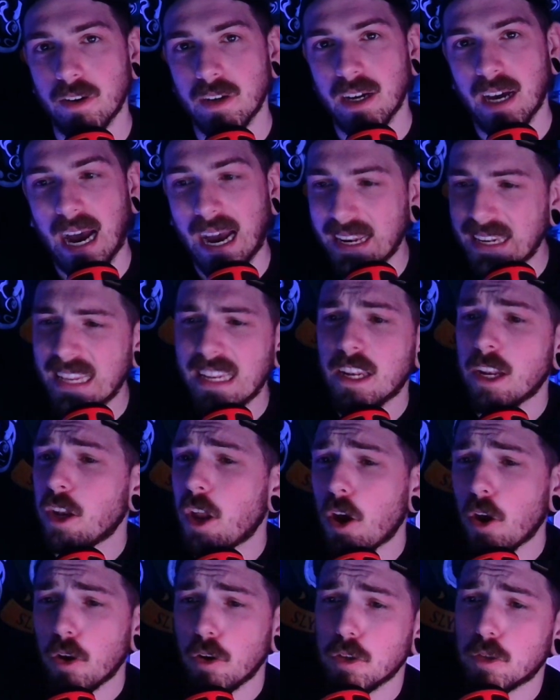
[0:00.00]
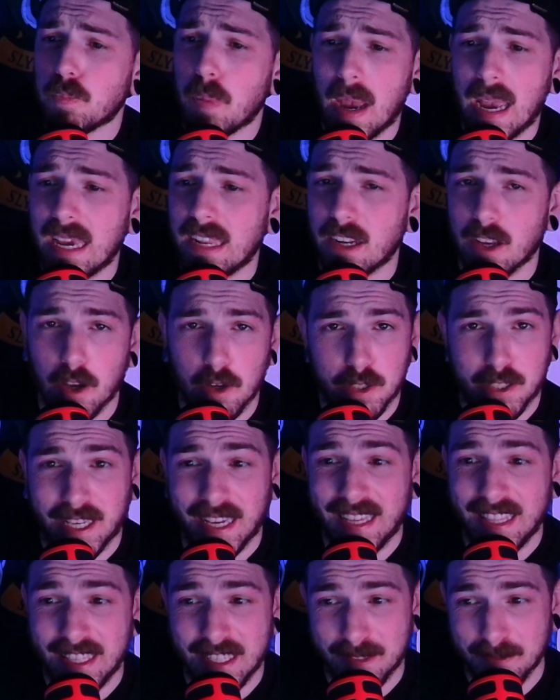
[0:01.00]
I need to know who's paying to go see
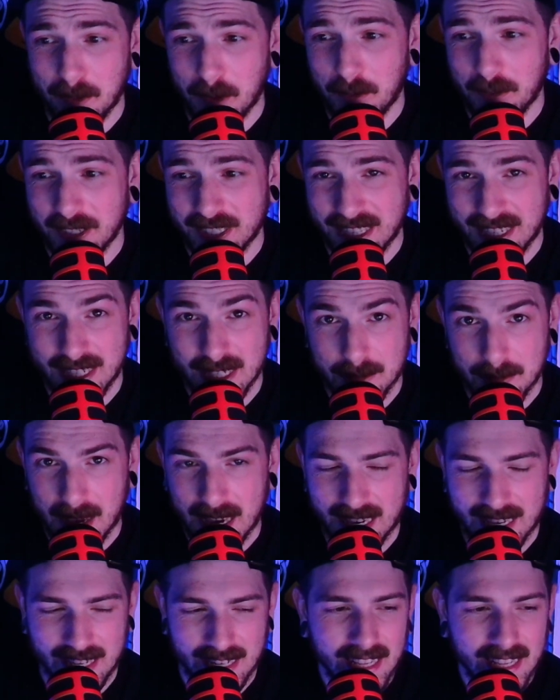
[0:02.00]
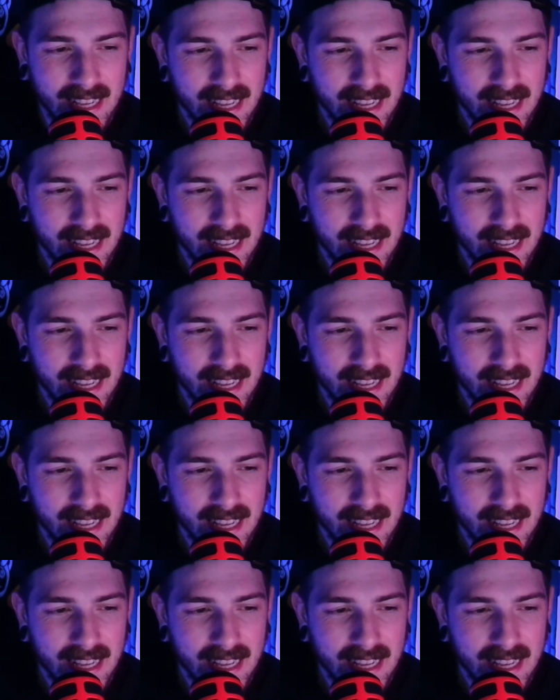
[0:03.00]
these movies that he's making.